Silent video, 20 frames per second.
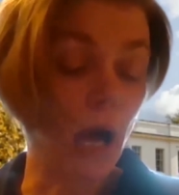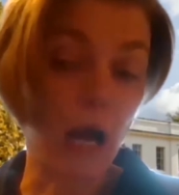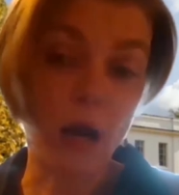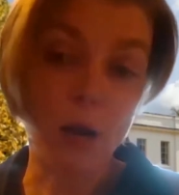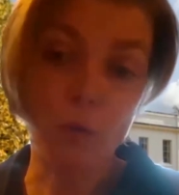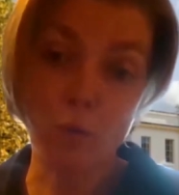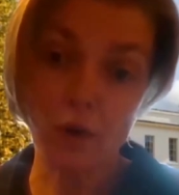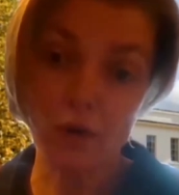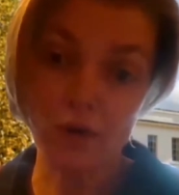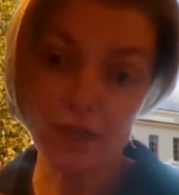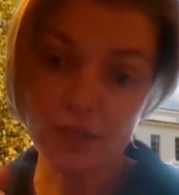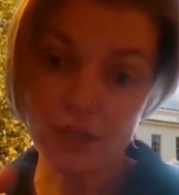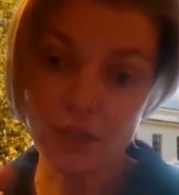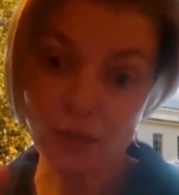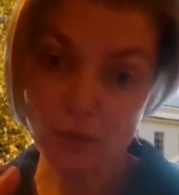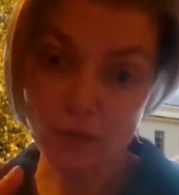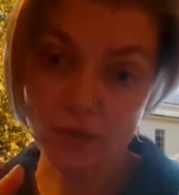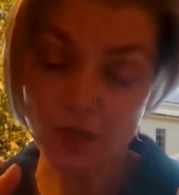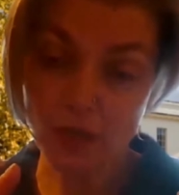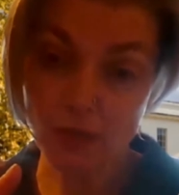And what they
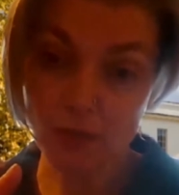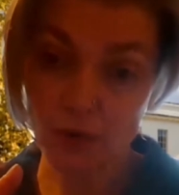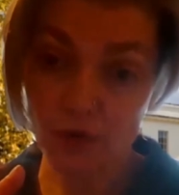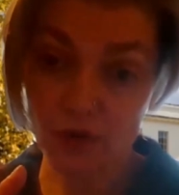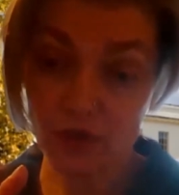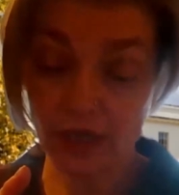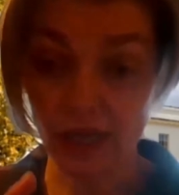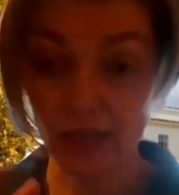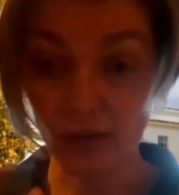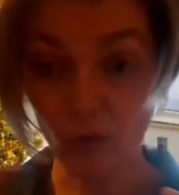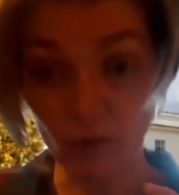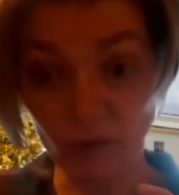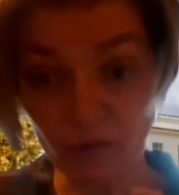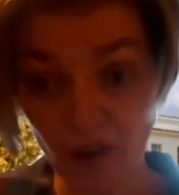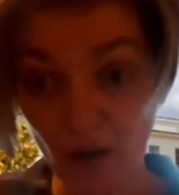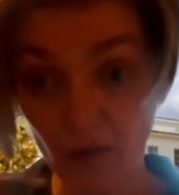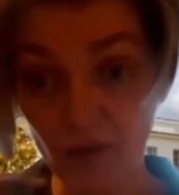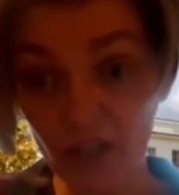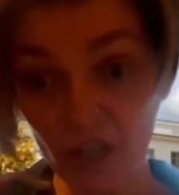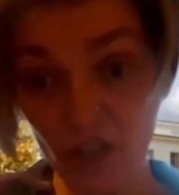did was they put together a
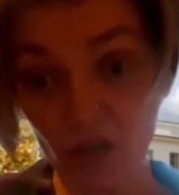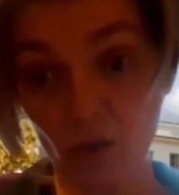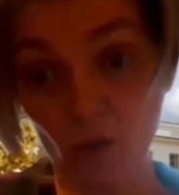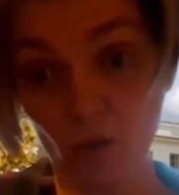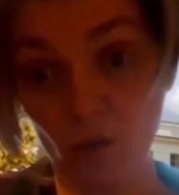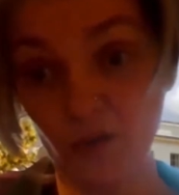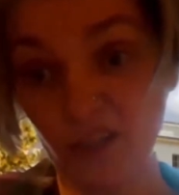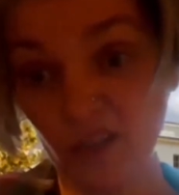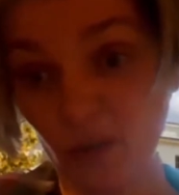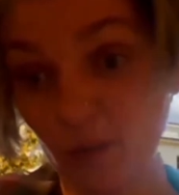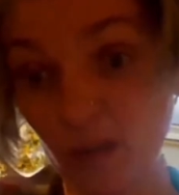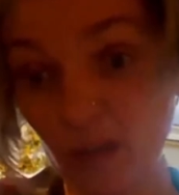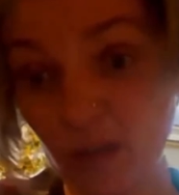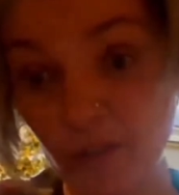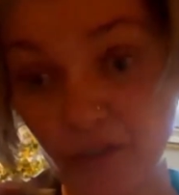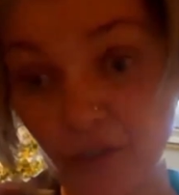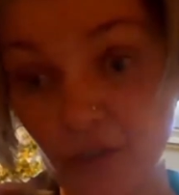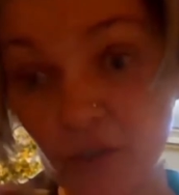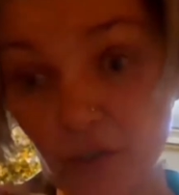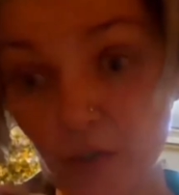very short, so only
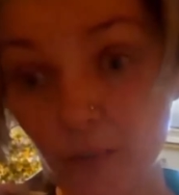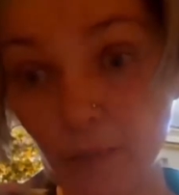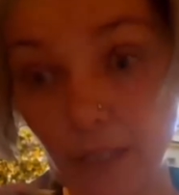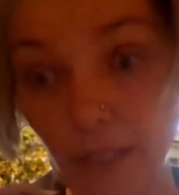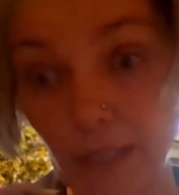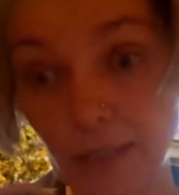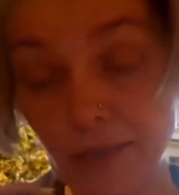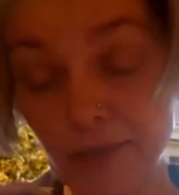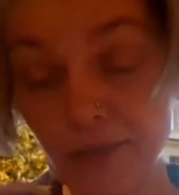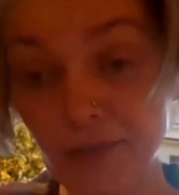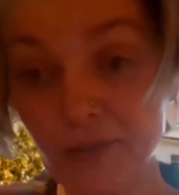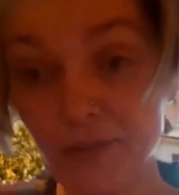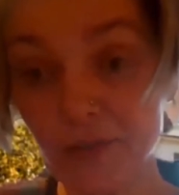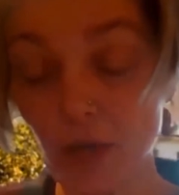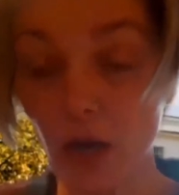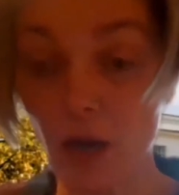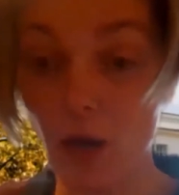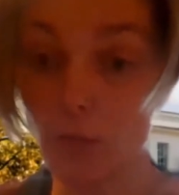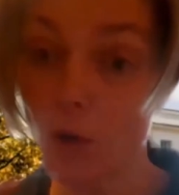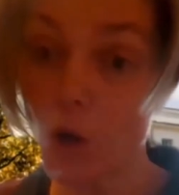30
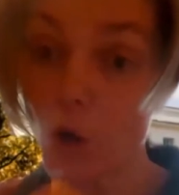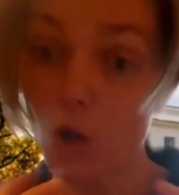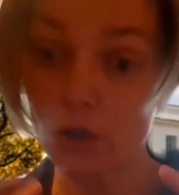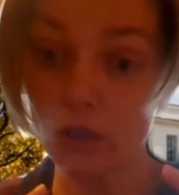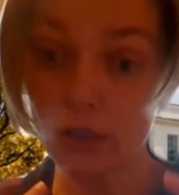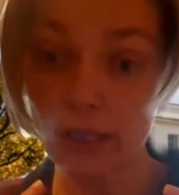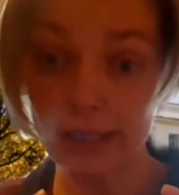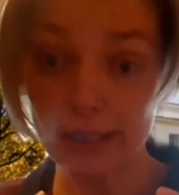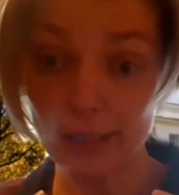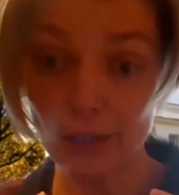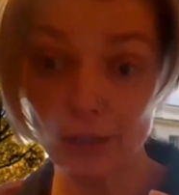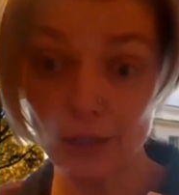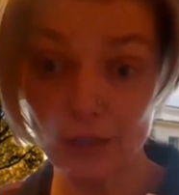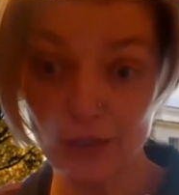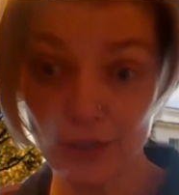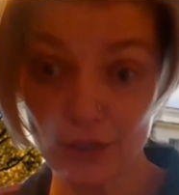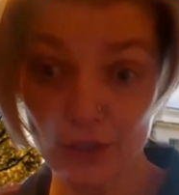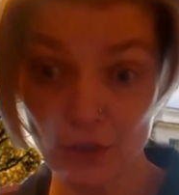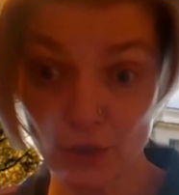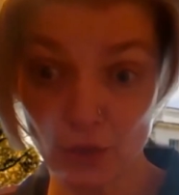minutes, um, online
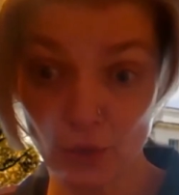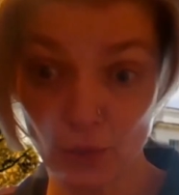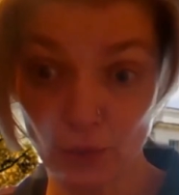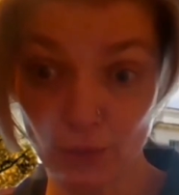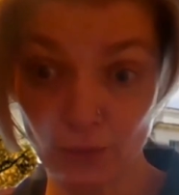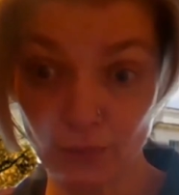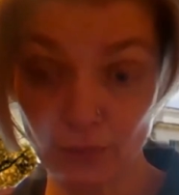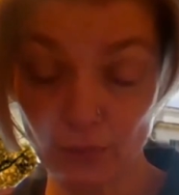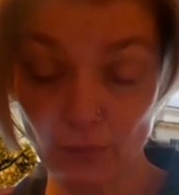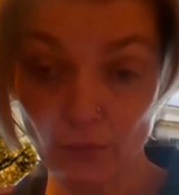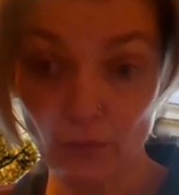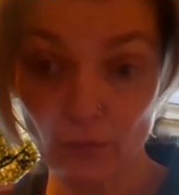learning tool